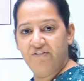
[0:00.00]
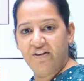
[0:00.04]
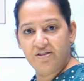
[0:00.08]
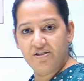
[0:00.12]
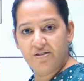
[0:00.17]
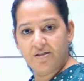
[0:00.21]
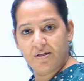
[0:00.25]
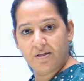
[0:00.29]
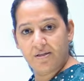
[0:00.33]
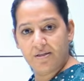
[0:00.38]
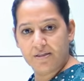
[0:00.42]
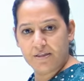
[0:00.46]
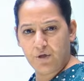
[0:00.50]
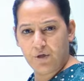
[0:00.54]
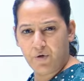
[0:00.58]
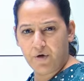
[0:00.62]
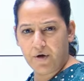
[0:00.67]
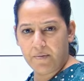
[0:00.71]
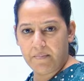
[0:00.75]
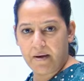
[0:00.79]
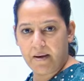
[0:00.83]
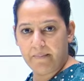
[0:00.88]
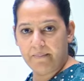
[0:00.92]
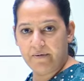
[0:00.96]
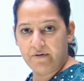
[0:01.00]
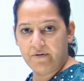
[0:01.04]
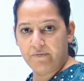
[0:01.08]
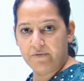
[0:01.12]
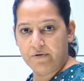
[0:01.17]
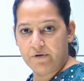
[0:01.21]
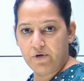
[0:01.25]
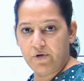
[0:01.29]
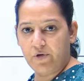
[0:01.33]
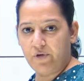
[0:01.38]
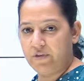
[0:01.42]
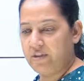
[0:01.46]
features you remember
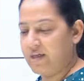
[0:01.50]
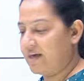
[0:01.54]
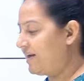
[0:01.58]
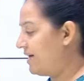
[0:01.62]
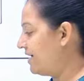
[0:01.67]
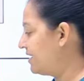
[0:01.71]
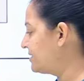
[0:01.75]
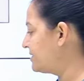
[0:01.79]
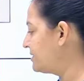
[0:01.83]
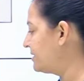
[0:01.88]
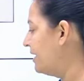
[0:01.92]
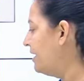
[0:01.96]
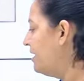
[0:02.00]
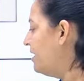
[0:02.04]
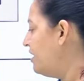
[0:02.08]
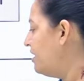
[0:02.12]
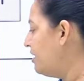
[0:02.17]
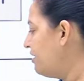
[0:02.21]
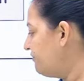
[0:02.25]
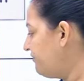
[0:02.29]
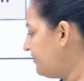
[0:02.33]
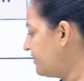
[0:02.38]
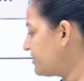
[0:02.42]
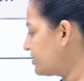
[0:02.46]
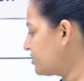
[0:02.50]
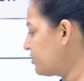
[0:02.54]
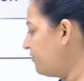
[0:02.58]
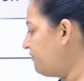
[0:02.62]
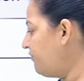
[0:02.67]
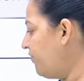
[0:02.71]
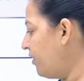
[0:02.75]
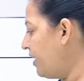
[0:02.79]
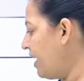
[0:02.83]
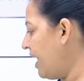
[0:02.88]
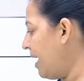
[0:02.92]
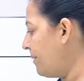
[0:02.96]
due to the gas? First of
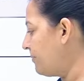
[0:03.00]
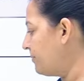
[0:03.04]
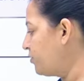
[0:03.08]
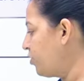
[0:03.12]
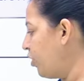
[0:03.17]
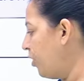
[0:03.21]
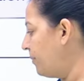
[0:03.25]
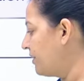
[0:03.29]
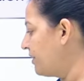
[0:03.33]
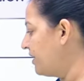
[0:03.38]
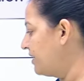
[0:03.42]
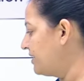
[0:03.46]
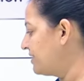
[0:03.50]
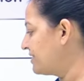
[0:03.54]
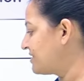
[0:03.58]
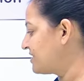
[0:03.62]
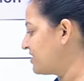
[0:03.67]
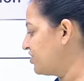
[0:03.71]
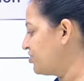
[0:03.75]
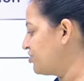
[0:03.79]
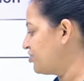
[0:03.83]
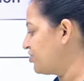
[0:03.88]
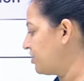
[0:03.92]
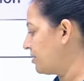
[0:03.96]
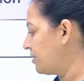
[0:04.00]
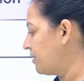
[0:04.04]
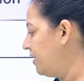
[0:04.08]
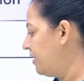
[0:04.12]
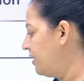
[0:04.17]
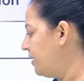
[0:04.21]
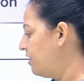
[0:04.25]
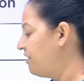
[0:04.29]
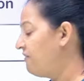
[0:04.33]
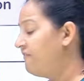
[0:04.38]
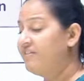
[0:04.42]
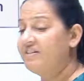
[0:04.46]
all, abdominal distension
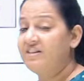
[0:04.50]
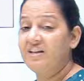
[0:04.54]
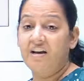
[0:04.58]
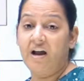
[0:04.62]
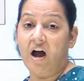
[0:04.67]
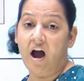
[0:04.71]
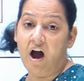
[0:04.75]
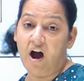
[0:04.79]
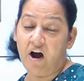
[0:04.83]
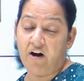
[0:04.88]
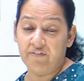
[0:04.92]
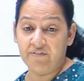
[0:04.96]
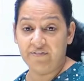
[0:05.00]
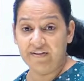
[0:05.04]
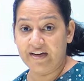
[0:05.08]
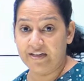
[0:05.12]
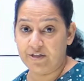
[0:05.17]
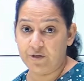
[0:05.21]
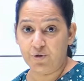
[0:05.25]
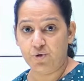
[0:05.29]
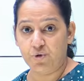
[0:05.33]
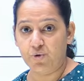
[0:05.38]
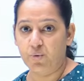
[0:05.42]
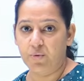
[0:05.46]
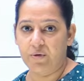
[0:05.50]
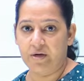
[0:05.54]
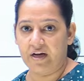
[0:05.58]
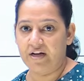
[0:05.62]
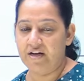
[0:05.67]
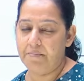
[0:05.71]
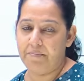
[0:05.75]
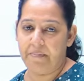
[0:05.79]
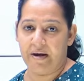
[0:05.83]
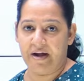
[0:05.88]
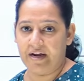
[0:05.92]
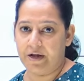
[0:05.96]
within half day to 2 day,
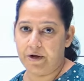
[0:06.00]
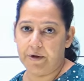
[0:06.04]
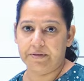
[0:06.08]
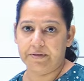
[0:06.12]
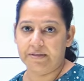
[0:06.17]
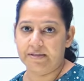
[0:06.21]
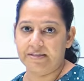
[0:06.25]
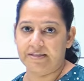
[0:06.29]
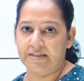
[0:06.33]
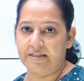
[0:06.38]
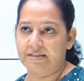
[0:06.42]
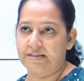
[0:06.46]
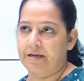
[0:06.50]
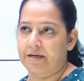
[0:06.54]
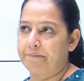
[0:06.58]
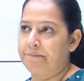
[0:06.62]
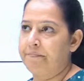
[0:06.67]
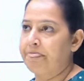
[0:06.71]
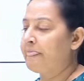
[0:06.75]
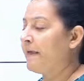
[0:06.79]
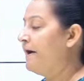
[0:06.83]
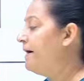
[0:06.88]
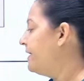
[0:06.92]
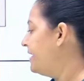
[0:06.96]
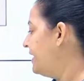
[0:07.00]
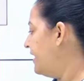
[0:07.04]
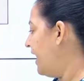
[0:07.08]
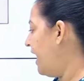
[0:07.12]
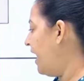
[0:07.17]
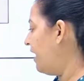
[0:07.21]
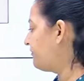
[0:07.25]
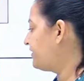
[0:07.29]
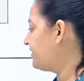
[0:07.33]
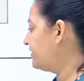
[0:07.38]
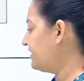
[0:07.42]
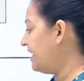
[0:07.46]
depending on the season.
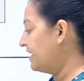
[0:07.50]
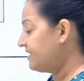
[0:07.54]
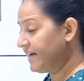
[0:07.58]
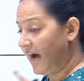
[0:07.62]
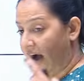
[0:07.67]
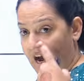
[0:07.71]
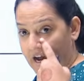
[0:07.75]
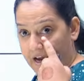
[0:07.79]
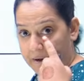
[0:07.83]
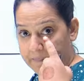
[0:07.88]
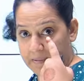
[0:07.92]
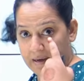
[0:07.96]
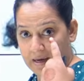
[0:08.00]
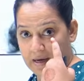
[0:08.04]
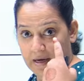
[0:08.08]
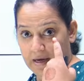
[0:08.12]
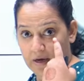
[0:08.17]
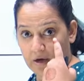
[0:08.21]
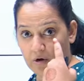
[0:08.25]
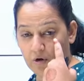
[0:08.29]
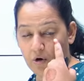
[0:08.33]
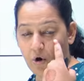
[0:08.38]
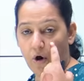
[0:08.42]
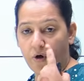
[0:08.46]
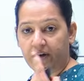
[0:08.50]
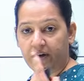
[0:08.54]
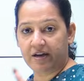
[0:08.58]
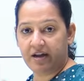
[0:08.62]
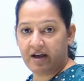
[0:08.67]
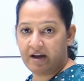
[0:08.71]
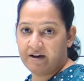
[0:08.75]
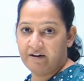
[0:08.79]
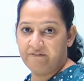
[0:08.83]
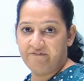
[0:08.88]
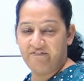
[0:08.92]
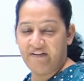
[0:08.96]
After that, IMA,
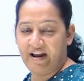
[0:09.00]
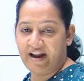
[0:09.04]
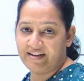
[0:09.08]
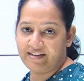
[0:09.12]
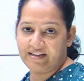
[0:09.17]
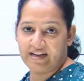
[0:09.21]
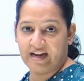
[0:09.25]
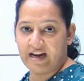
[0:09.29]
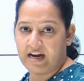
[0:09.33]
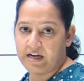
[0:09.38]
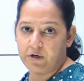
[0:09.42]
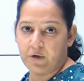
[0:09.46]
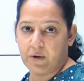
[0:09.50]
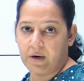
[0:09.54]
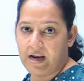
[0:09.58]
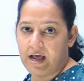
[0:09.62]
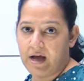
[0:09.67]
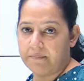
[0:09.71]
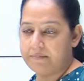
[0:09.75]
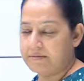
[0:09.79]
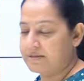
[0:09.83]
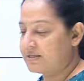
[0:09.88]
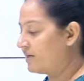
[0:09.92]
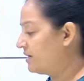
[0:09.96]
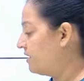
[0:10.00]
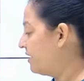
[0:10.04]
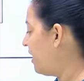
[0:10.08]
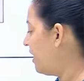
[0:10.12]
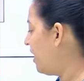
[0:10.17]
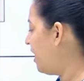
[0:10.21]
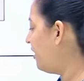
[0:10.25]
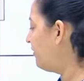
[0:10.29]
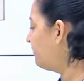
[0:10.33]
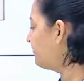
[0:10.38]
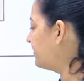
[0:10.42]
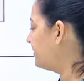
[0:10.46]
cornea flattening and collapse.
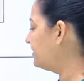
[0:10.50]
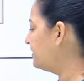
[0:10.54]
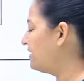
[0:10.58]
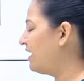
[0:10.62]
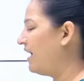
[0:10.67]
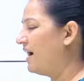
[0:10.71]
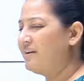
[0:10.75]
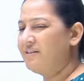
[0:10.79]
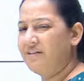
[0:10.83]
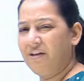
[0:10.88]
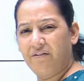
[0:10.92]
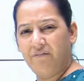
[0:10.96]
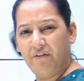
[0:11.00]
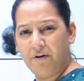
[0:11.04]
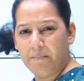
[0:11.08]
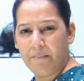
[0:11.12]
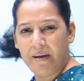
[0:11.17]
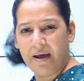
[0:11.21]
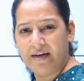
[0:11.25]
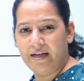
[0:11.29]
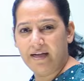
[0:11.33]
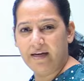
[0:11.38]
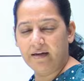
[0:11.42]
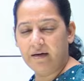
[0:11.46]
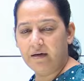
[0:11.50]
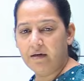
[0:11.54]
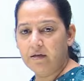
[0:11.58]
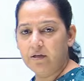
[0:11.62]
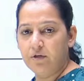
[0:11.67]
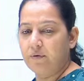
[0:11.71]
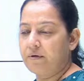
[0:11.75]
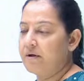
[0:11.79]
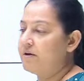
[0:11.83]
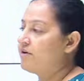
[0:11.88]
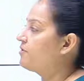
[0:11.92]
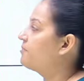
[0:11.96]
After that, there were many, na?
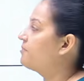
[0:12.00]
You can